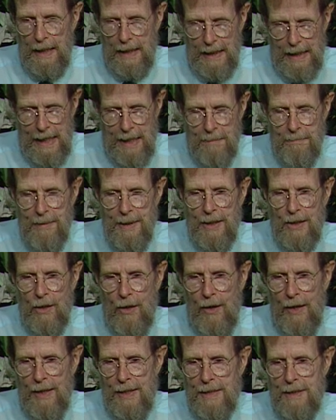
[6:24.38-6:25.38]
Can be
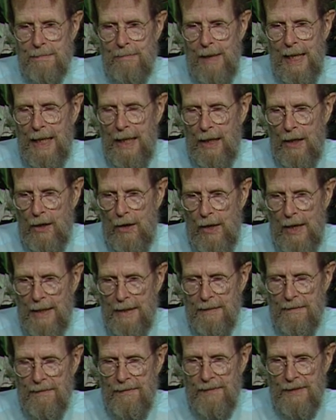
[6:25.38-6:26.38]
caused by a lot
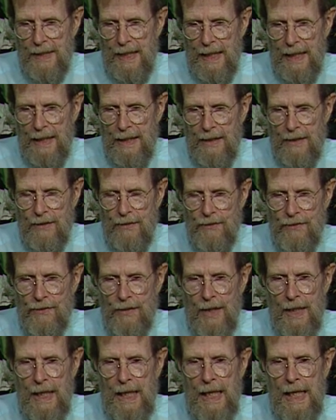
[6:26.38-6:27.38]
of things.
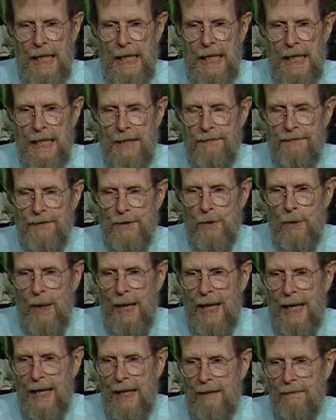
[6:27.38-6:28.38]
If you
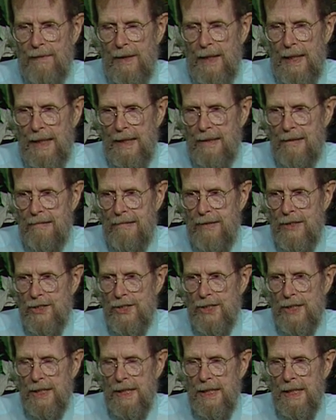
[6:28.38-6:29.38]
have
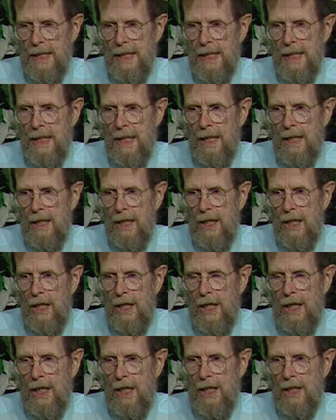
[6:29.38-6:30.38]
electricity
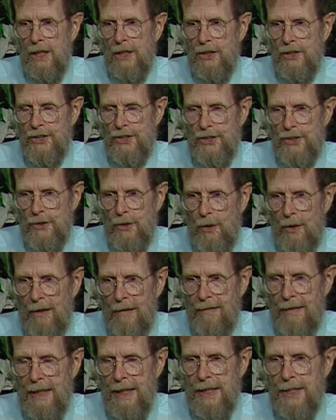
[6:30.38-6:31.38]

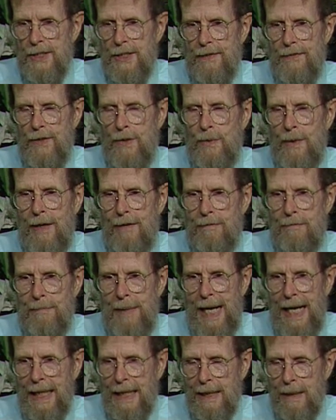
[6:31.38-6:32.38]
storage, if you have
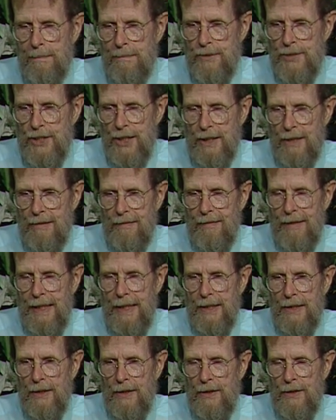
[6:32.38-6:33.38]
backup
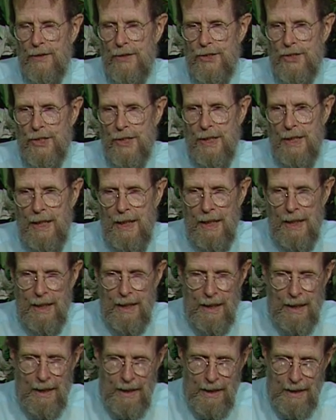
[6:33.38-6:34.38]
generators,
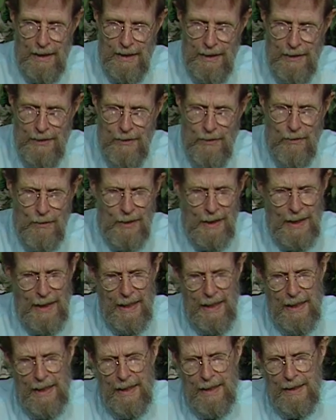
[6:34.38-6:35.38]
you
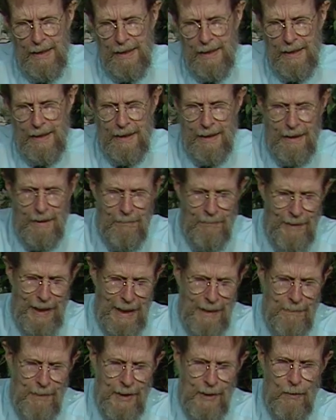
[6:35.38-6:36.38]
can
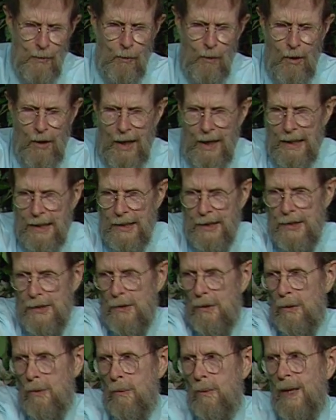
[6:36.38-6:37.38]
maybe walk
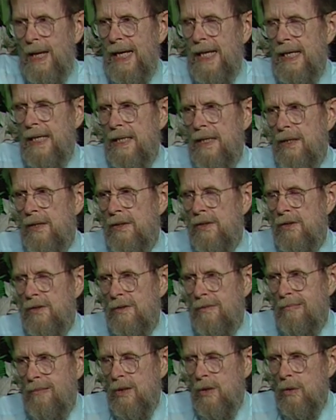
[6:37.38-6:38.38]
your way
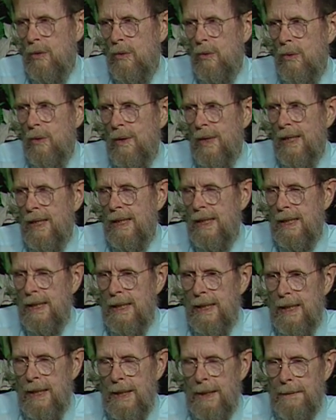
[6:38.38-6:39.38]
through,
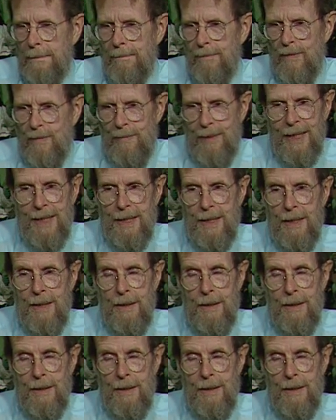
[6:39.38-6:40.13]
but